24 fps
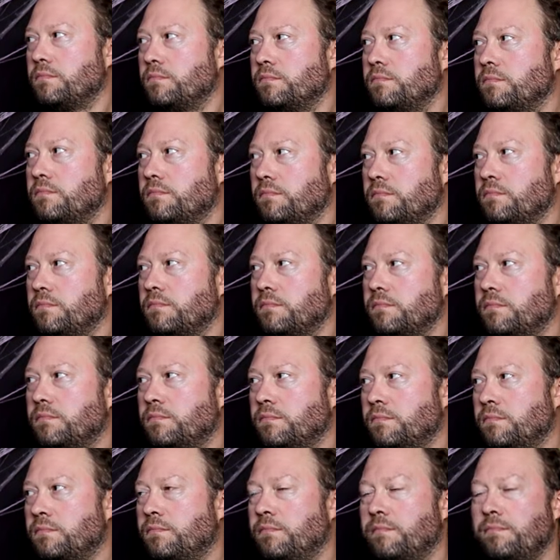
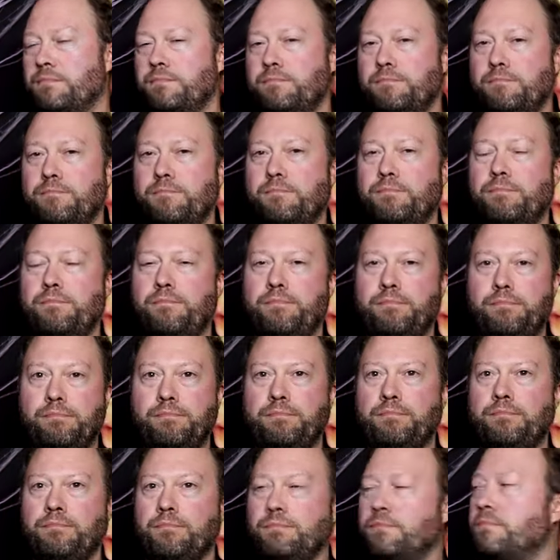
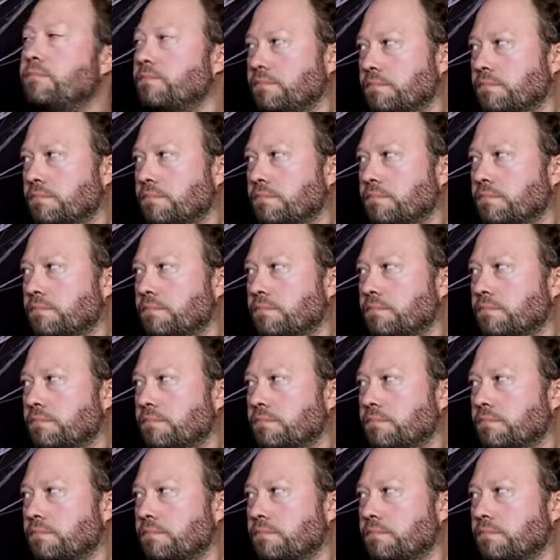This person isn't speaking.